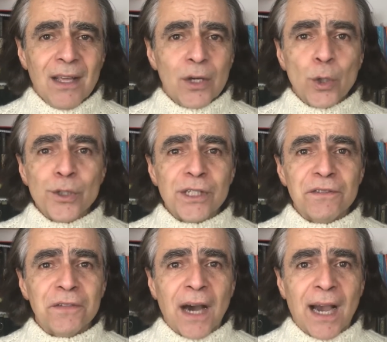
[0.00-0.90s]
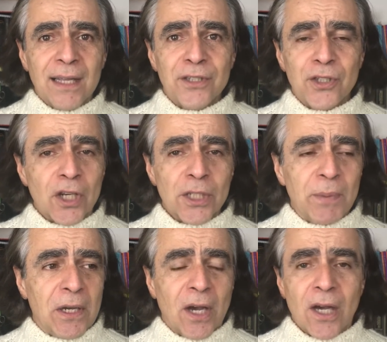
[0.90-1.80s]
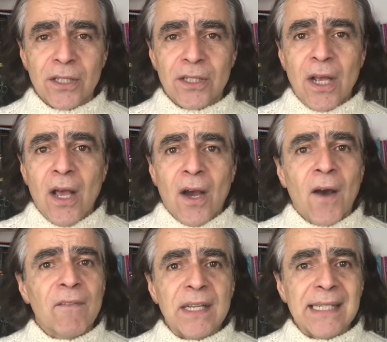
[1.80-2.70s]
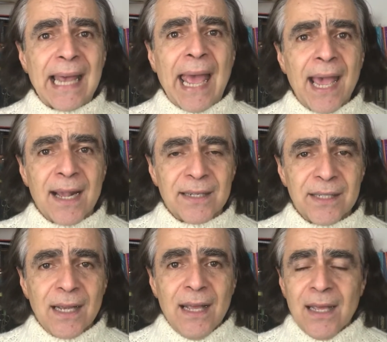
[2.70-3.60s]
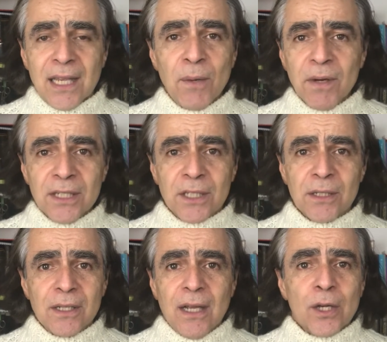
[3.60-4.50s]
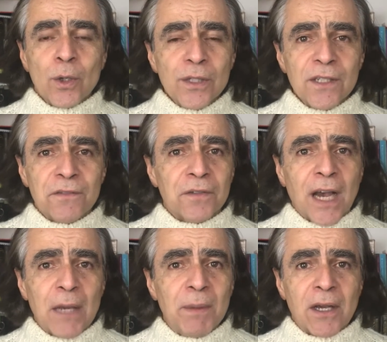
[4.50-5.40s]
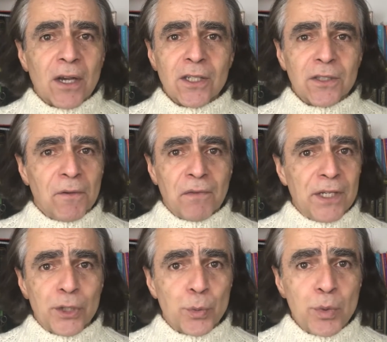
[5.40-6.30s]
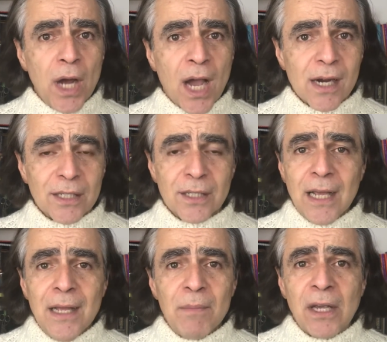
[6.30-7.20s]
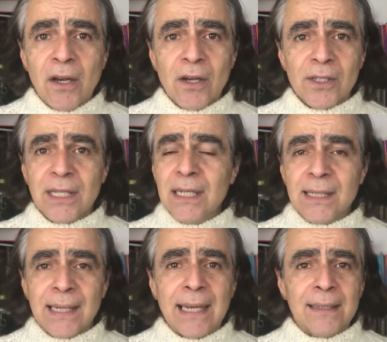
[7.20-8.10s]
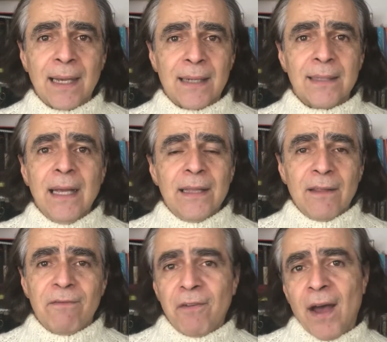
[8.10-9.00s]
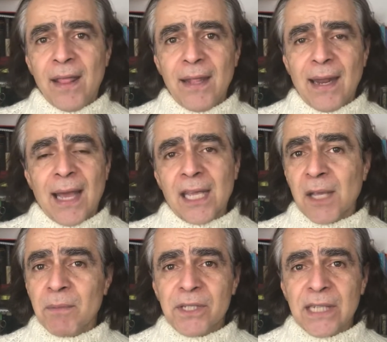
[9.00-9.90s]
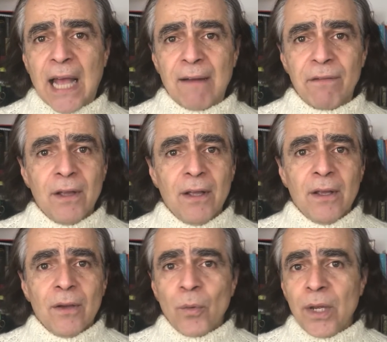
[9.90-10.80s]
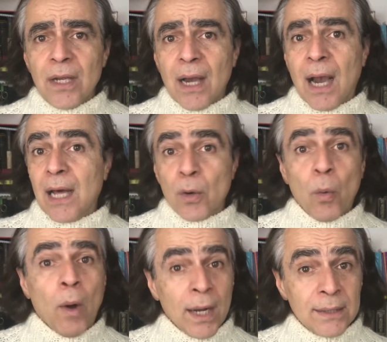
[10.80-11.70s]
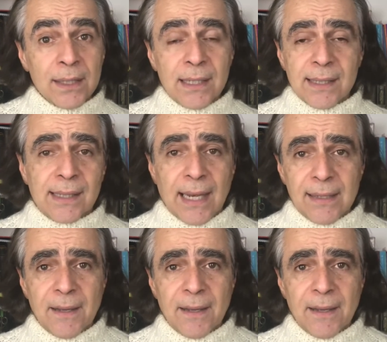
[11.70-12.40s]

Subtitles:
crucified just because of his acts. He was crucified because of his words, because he said that the Father and himself, we are one, he said.